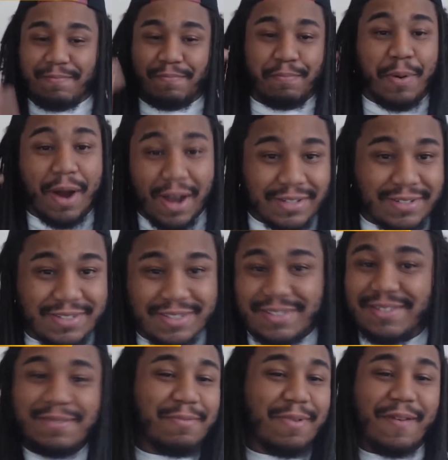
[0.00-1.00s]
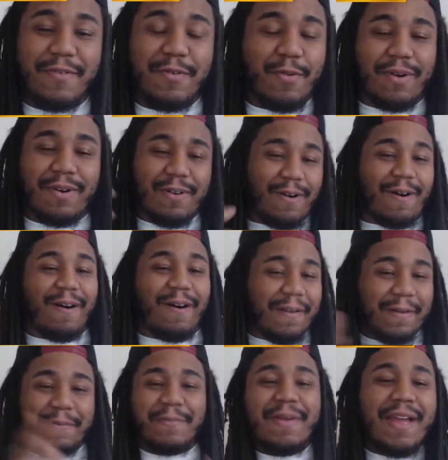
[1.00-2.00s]
bust, whatever you want to call
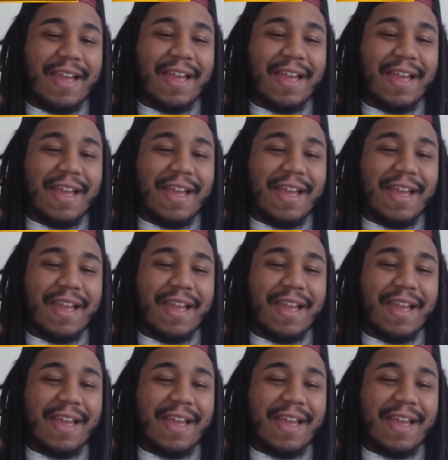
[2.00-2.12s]
him,